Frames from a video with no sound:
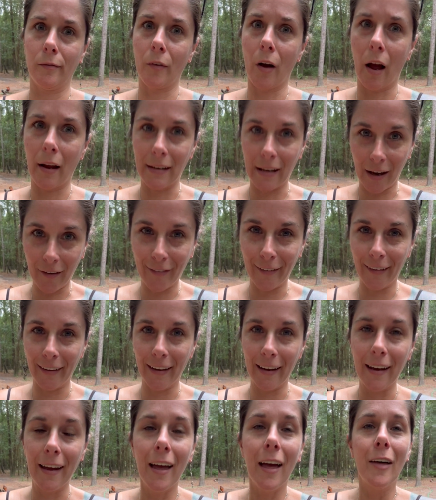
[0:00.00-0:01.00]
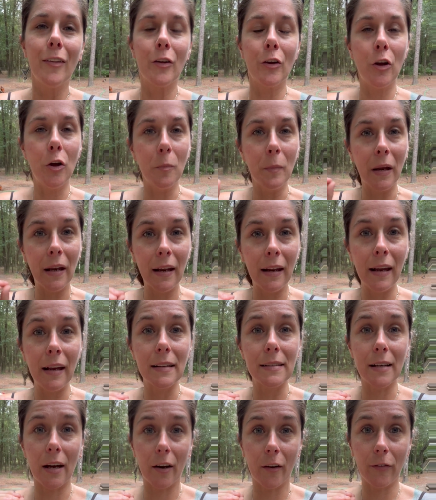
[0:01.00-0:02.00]
definitely the humidity
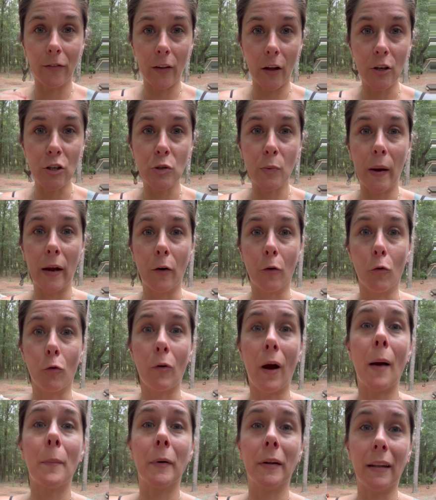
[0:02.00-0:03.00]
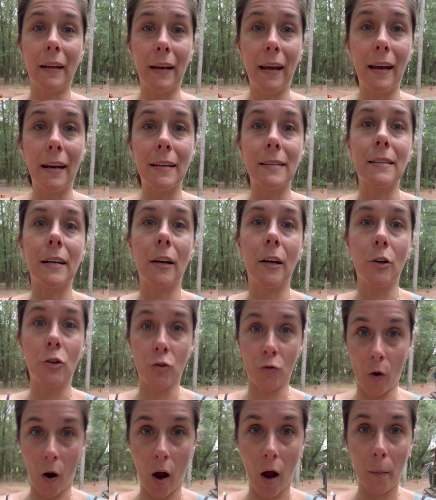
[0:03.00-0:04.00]
is going to fluctuate rapidly and it's going to
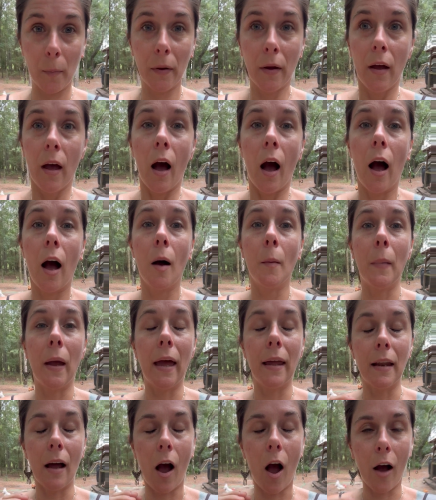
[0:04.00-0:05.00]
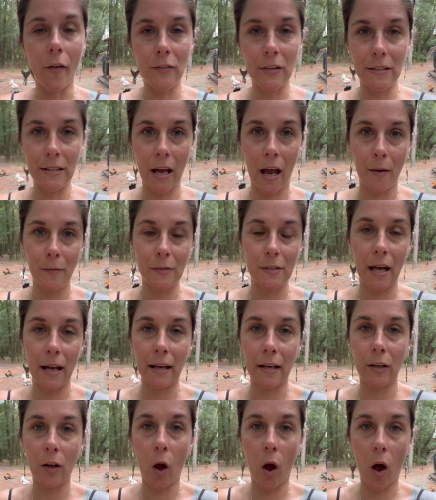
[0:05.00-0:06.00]
drop, and oftentimes that
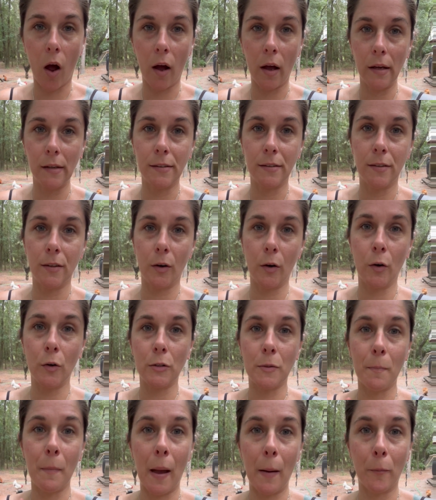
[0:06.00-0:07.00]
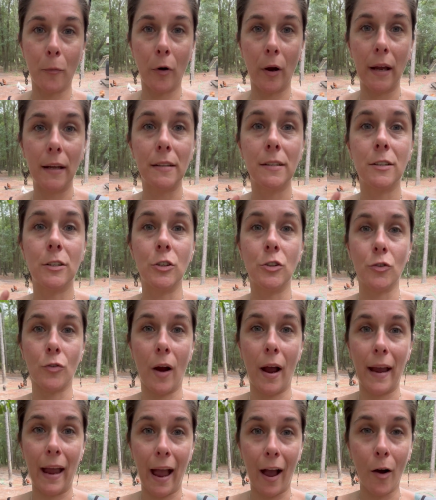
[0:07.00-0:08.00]
can cause those membranes to
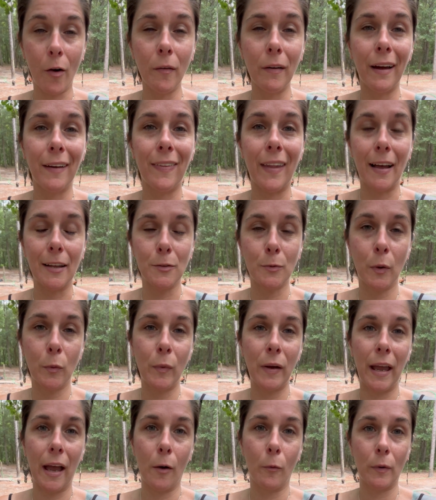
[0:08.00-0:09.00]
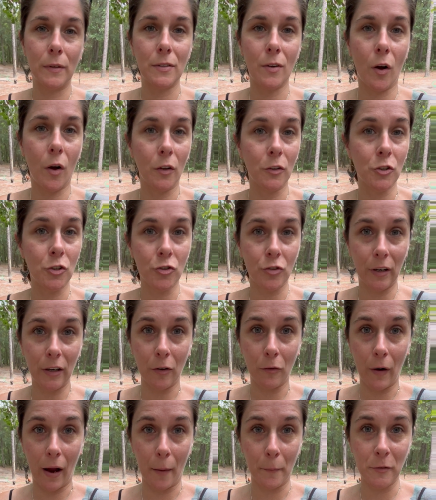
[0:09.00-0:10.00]
dry out, and that's when we get what's called
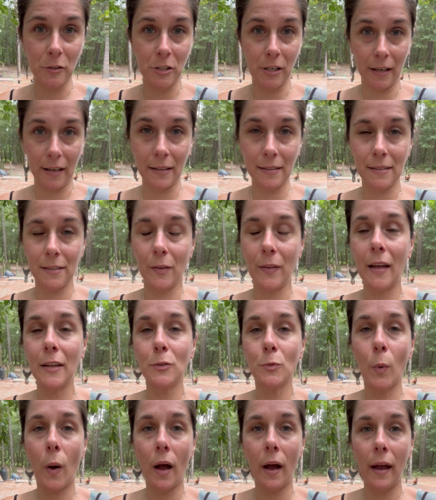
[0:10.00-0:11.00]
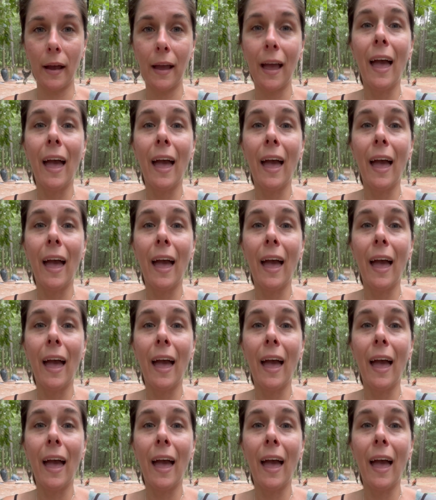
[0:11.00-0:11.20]
shrink wrap chicks. So that's why